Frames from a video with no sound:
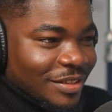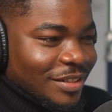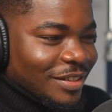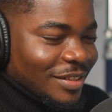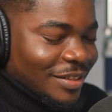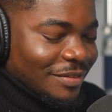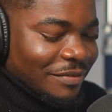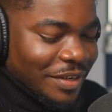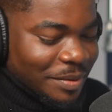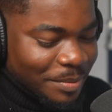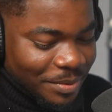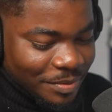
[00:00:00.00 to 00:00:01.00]
Is a
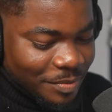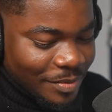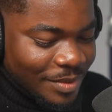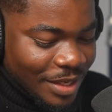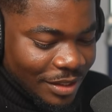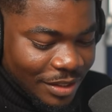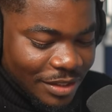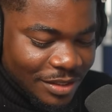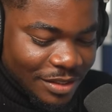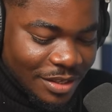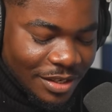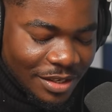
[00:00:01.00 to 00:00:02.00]
vibe. I think it's